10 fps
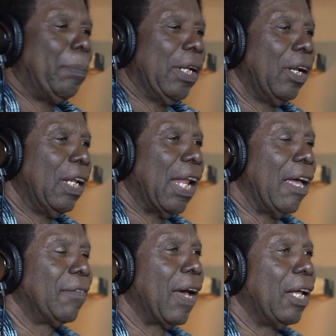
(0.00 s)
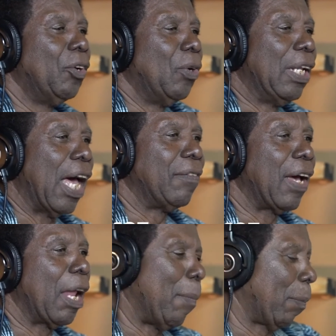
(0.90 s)
been on the lifeguard, the only
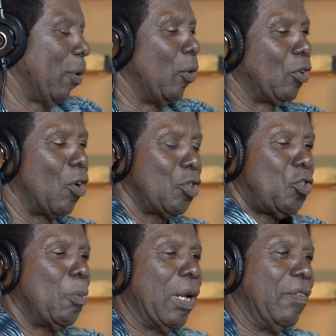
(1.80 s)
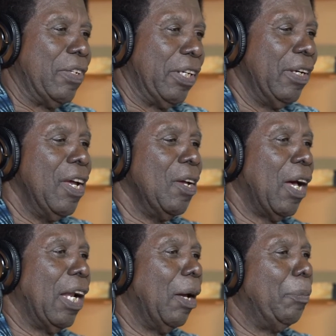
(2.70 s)
lifeguard, I make my own costume and everything,
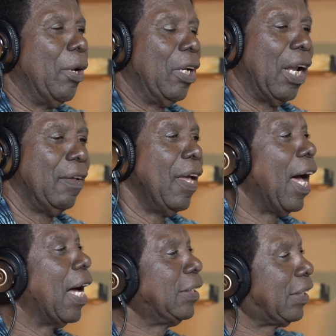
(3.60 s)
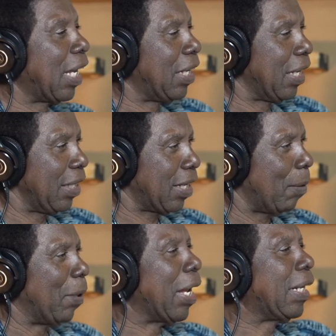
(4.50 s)
and I've been on the life. I still have the guitar,
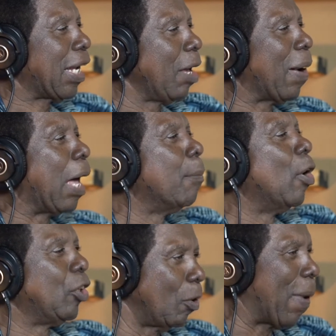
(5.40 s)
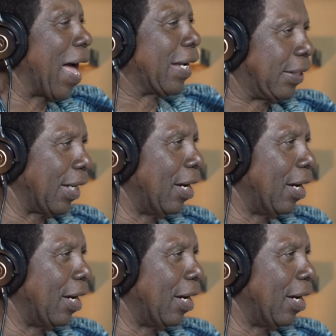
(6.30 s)
but that time I had money to buy a guitar.